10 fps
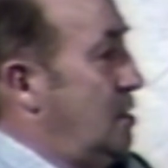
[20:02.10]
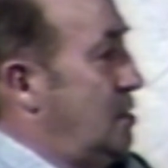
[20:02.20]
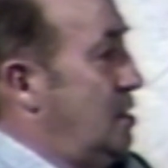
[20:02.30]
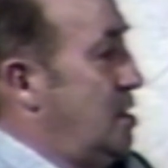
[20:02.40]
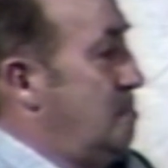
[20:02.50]

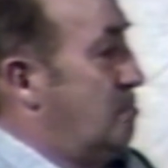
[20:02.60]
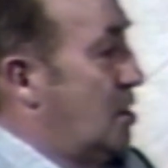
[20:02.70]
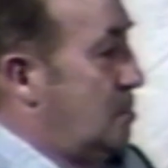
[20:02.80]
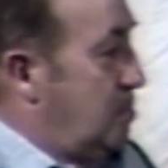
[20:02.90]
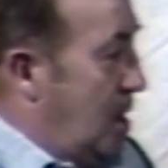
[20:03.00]
the
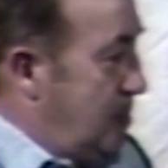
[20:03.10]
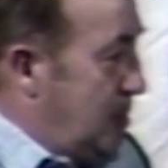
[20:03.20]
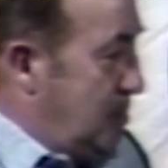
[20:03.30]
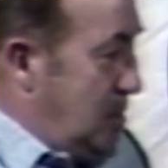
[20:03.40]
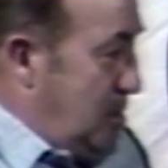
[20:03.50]
bird
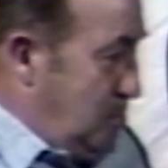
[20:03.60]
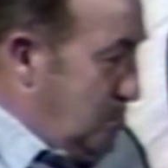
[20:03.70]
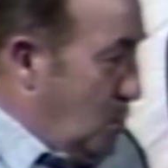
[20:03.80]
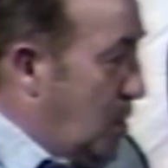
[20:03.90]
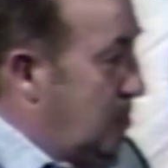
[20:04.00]
popu the
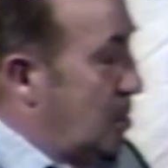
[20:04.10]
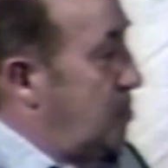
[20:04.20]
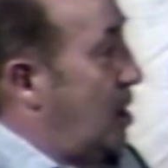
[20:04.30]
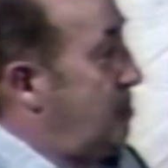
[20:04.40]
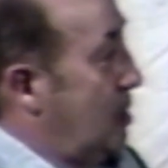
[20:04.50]
warbler
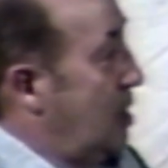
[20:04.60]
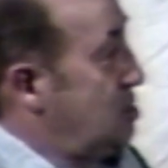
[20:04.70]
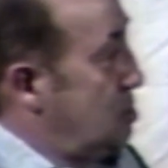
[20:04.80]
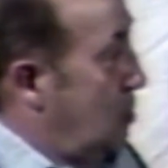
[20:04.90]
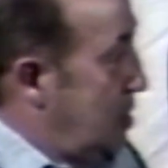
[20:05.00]
population